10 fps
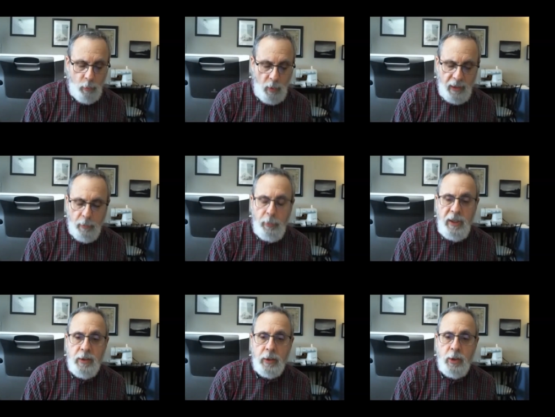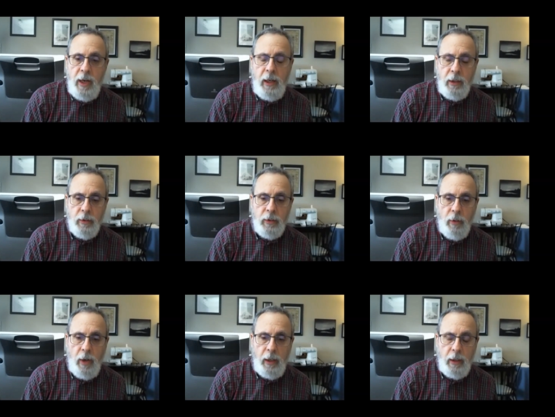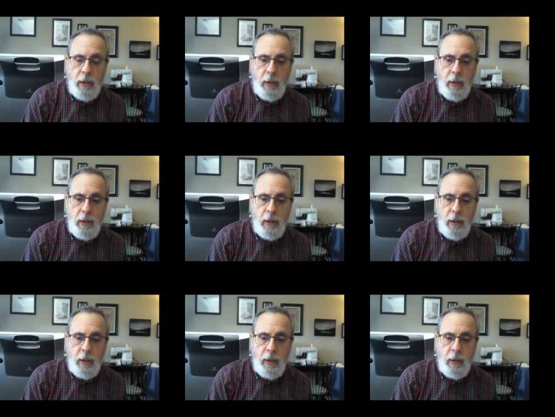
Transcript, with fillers: quite a piece of change, right?